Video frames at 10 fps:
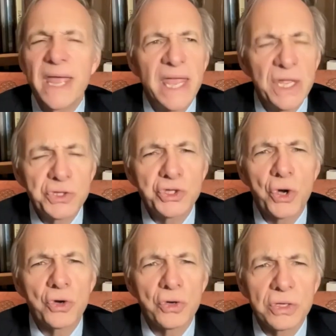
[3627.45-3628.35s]

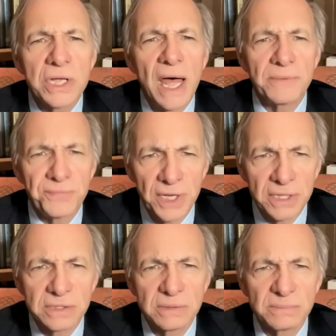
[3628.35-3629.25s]
internal conflict.